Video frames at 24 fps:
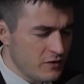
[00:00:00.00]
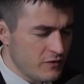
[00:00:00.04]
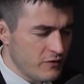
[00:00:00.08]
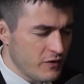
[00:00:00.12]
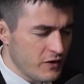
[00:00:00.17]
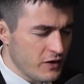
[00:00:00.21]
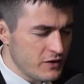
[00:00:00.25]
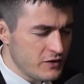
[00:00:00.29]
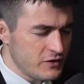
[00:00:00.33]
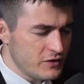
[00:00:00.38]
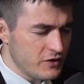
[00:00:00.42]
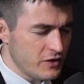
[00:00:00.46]

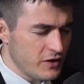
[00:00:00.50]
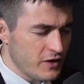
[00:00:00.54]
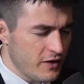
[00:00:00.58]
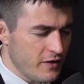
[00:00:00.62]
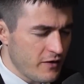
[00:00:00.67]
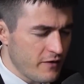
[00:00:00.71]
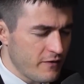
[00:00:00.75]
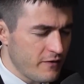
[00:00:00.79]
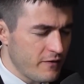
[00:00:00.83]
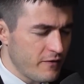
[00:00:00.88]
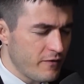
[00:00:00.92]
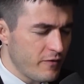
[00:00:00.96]
advice you
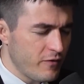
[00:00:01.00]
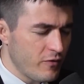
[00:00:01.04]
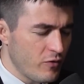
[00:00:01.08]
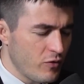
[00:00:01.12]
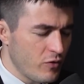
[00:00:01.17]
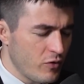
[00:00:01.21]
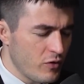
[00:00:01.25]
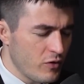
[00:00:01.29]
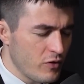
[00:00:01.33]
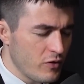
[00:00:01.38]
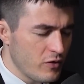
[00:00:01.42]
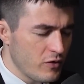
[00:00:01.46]
have
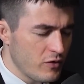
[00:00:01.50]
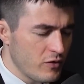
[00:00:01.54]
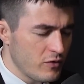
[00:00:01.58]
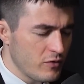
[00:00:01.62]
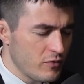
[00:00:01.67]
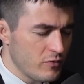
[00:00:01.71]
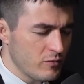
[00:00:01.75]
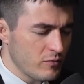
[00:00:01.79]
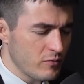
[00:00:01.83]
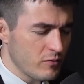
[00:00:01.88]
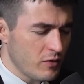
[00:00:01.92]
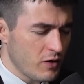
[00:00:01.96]
for
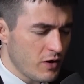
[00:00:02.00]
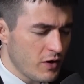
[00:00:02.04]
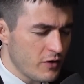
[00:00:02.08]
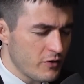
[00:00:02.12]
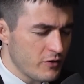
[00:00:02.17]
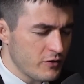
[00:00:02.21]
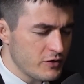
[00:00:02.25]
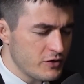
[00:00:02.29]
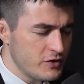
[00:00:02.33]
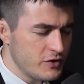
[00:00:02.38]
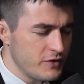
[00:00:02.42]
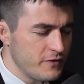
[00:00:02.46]
how
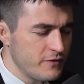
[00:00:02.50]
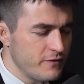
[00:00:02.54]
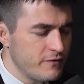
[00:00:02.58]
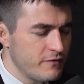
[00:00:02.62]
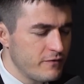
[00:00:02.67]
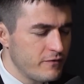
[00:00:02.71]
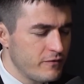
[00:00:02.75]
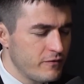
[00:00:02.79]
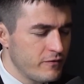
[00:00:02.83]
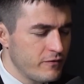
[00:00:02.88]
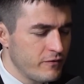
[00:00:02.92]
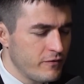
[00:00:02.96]
to achieve
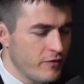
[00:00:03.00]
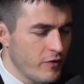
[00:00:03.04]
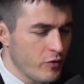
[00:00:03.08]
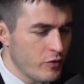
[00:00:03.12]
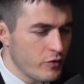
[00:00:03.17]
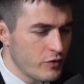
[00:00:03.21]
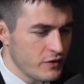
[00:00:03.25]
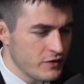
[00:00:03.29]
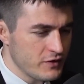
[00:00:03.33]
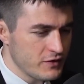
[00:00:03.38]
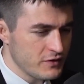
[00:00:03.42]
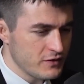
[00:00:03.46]

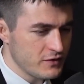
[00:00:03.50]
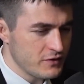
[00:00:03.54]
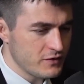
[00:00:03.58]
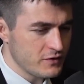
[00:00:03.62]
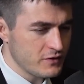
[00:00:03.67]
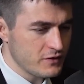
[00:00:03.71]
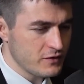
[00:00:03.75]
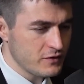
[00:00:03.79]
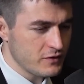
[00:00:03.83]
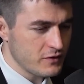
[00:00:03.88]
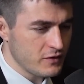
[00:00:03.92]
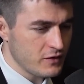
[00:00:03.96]

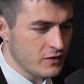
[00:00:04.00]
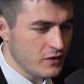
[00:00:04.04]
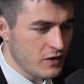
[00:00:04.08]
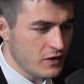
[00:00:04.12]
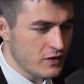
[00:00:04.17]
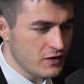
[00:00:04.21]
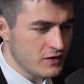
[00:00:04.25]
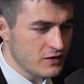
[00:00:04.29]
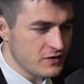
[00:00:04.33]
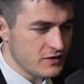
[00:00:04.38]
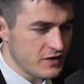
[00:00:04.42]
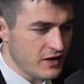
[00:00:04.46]
focus
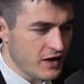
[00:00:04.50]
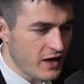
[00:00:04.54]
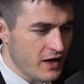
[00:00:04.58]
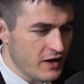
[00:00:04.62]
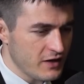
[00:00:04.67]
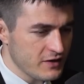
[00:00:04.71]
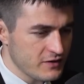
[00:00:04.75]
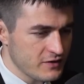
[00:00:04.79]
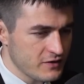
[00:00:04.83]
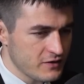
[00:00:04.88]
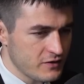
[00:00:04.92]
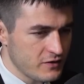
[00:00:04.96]
on a
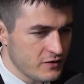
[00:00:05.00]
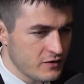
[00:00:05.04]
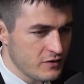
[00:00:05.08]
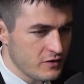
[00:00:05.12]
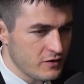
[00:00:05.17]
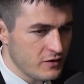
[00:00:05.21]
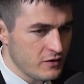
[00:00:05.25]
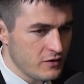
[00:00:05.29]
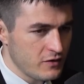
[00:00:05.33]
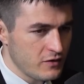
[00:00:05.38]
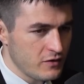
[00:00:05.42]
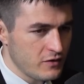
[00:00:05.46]
task?
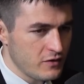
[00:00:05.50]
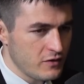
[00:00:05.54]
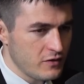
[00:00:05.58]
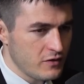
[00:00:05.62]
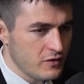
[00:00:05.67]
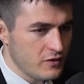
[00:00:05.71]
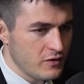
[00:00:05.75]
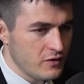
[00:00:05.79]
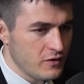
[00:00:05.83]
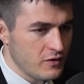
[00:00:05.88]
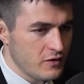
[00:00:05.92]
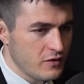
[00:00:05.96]

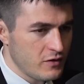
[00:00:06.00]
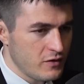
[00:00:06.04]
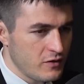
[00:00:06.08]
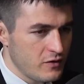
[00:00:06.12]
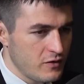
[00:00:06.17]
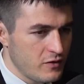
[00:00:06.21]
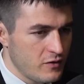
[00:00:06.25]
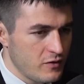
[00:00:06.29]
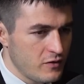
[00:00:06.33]
Yes.